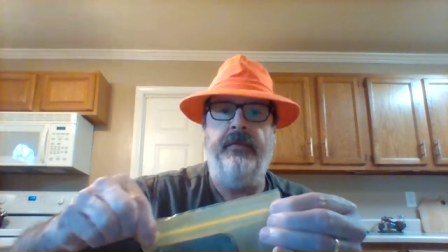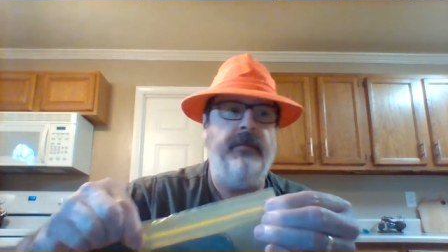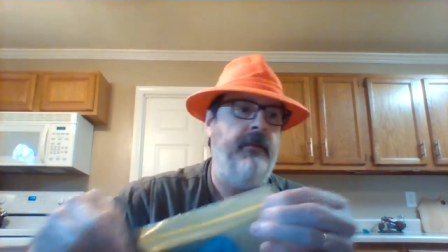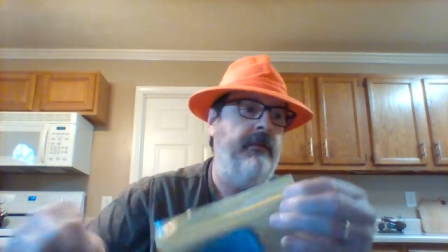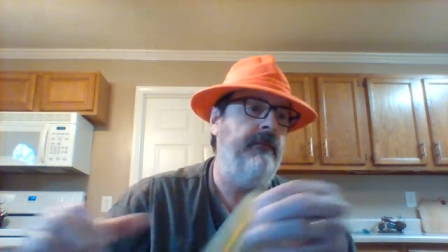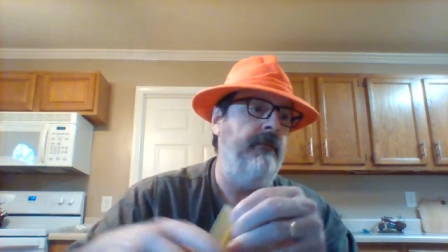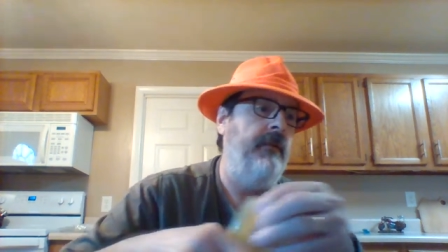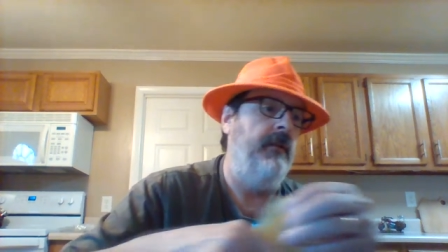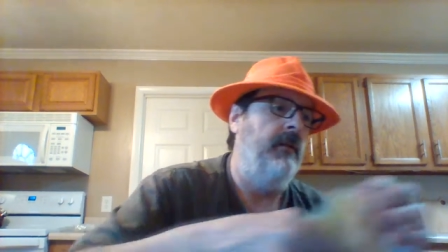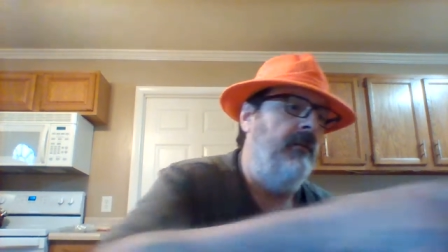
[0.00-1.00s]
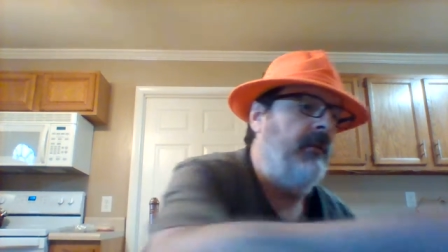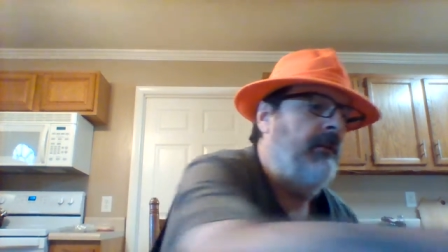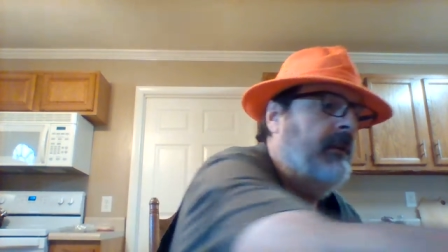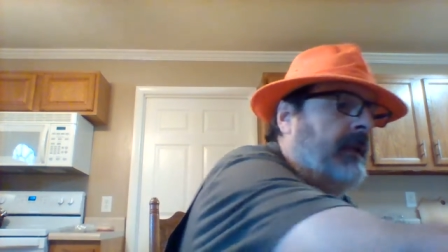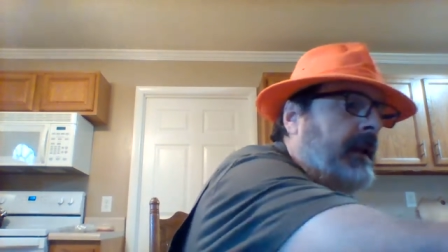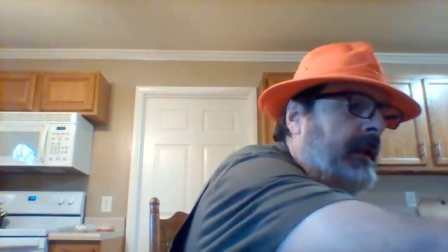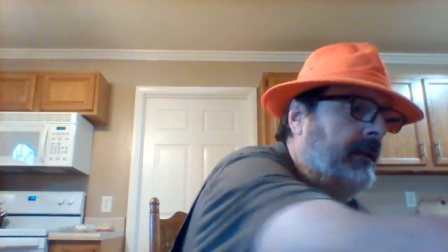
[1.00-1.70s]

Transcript: They're very light.